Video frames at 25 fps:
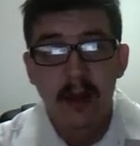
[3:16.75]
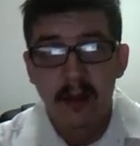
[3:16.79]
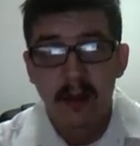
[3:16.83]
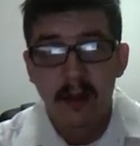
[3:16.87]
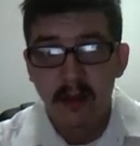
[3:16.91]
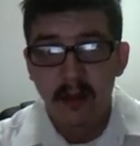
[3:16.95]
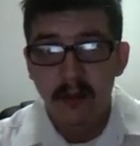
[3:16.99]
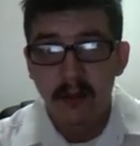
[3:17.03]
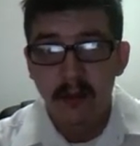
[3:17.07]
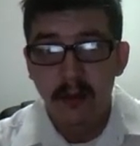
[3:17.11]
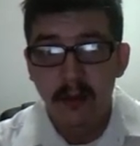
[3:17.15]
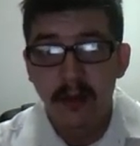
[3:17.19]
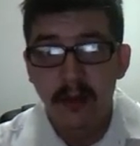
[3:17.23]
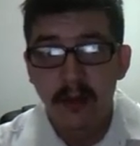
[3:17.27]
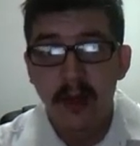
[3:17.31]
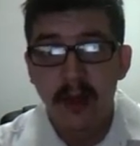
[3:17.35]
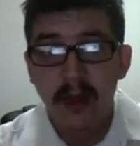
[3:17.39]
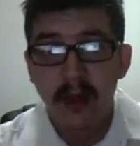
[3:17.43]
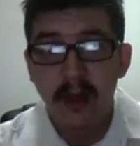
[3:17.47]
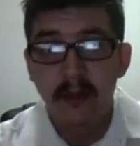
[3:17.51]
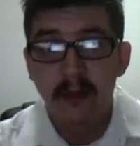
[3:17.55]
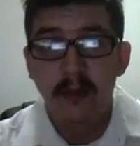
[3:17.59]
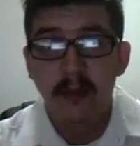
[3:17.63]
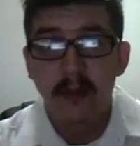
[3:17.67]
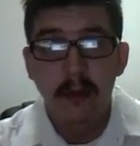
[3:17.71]
This little
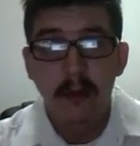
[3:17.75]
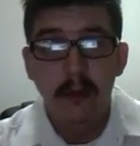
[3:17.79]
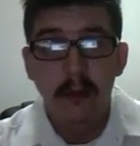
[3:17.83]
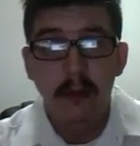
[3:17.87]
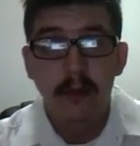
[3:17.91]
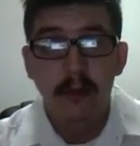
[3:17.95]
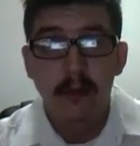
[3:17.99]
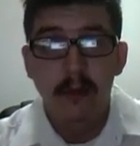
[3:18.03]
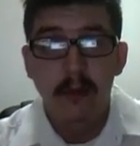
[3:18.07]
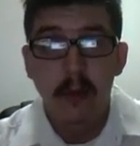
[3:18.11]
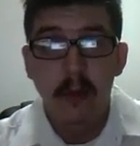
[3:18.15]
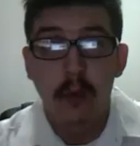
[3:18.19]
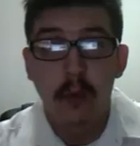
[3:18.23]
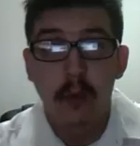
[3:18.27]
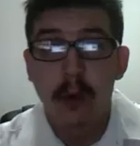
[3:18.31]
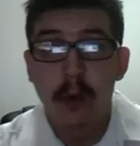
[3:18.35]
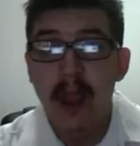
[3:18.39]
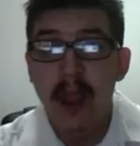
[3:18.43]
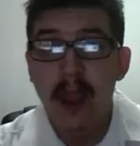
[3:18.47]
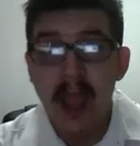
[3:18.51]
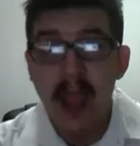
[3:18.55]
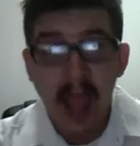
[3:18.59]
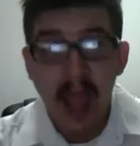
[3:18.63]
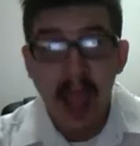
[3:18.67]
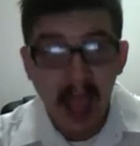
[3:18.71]
thing is used for
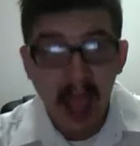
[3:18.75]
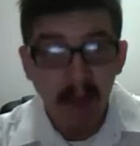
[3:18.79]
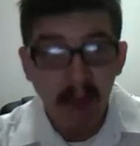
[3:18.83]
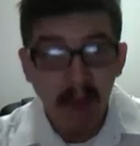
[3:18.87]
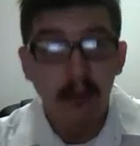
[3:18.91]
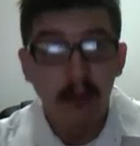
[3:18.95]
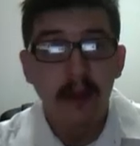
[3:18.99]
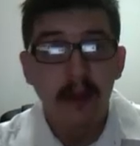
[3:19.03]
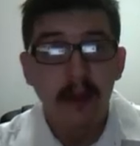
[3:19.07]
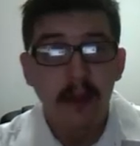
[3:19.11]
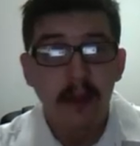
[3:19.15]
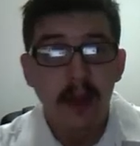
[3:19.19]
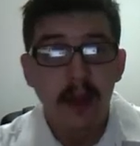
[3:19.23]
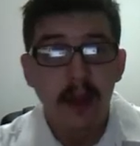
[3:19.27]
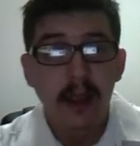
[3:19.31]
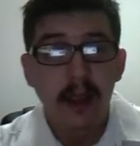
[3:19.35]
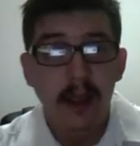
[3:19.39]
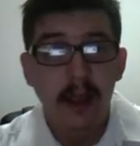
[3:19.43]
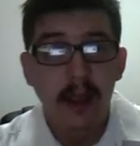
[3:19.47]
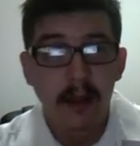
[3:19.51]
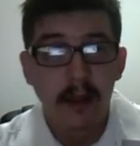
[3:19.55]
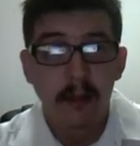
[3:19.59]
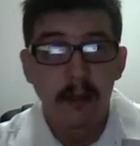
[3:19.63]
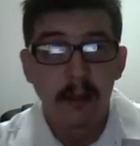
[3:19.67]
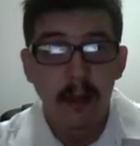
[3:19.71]
everything
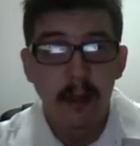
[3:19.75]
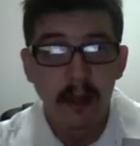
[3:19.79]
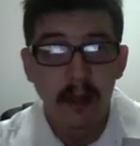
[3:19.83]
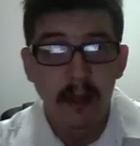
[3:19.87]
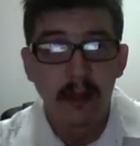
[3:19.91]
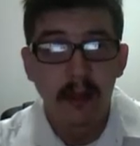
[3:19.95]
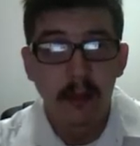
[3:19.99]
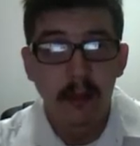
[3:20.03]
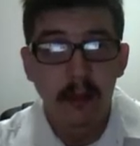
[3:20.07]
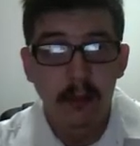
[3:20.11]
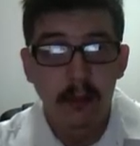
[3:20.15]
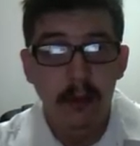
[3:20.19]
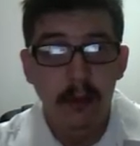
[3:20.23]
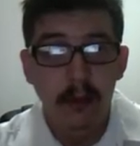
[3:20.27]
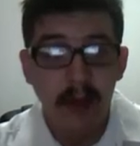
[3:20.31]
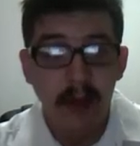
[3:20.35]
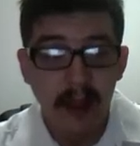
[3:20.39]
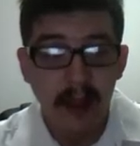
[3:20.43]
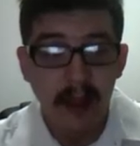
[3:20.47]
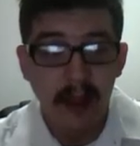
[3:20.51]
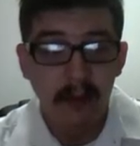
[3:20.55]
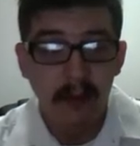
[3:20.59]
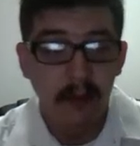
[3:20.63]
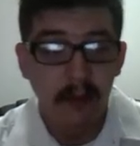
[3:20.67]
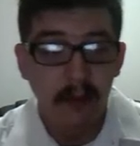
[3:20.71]
in the
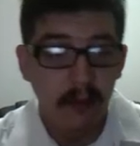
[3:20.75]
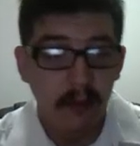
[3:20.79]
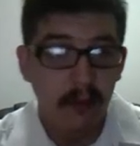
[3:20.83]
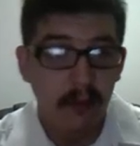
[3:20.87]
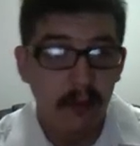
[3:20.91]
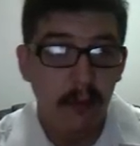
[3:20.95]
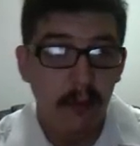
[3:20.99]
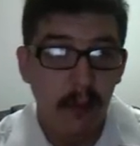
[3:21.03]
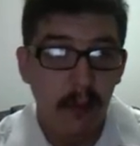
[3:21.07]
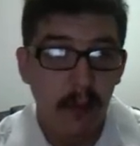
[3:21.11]
Swordland system.